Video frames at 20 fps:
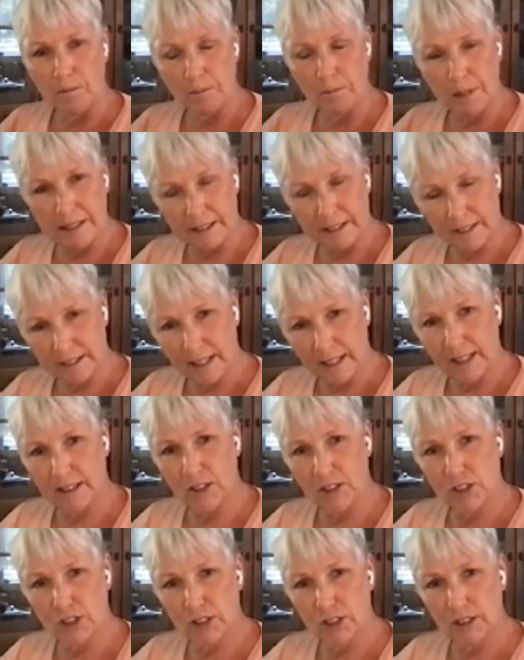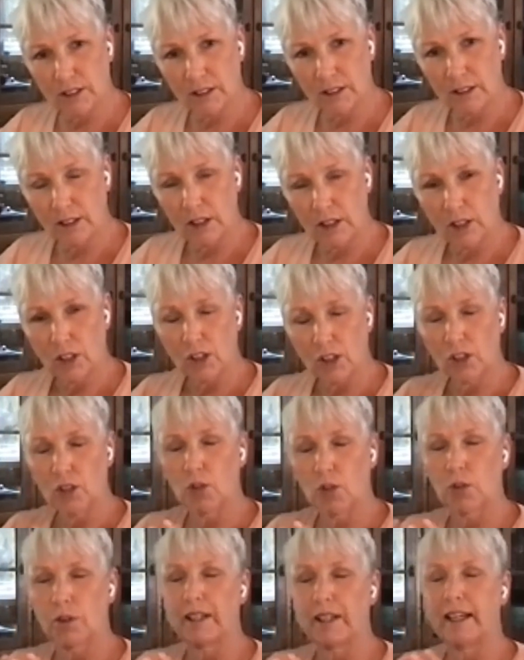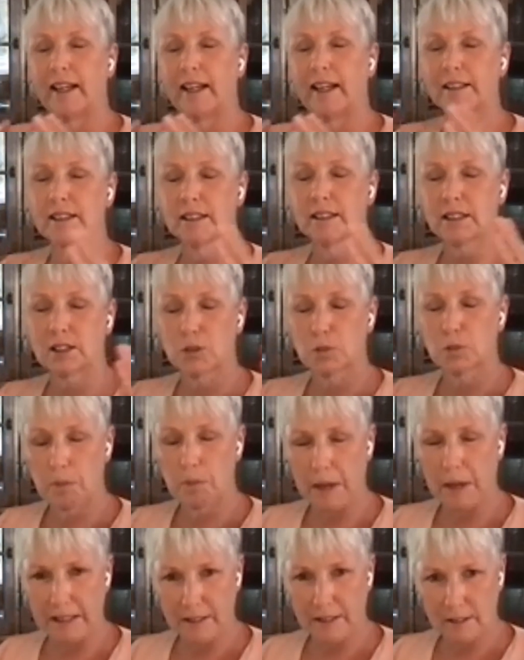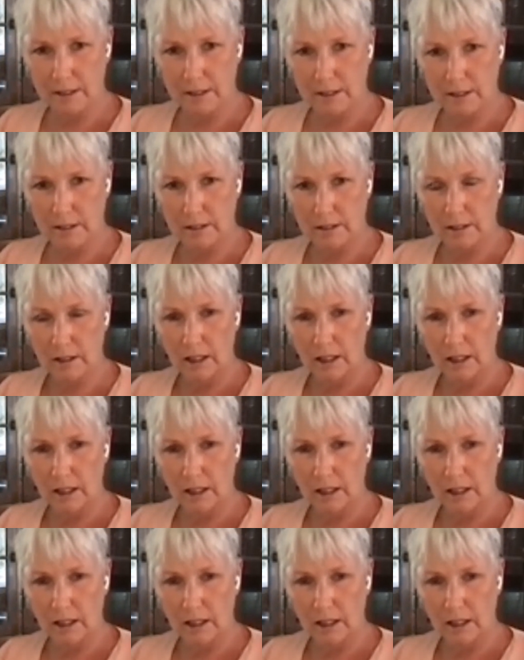meditation creates space